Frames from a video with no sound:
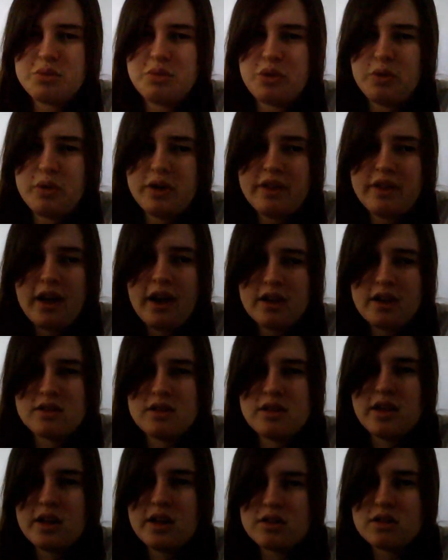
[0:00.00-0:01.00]
cheaper one that
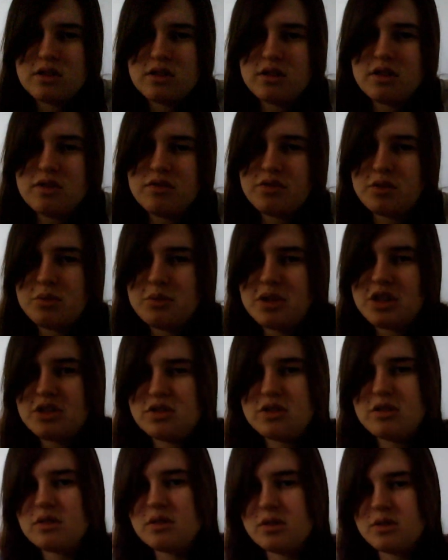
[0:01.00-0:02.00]
has less
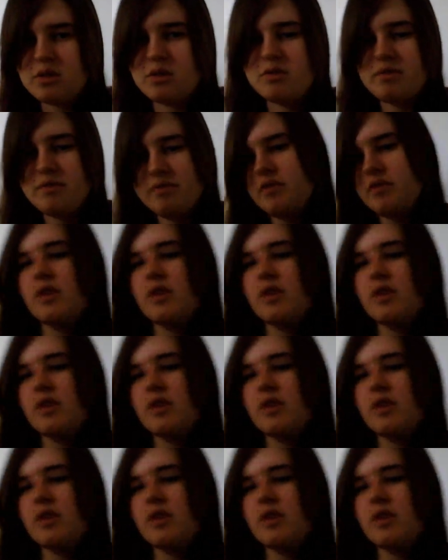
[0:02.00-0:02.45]
information. So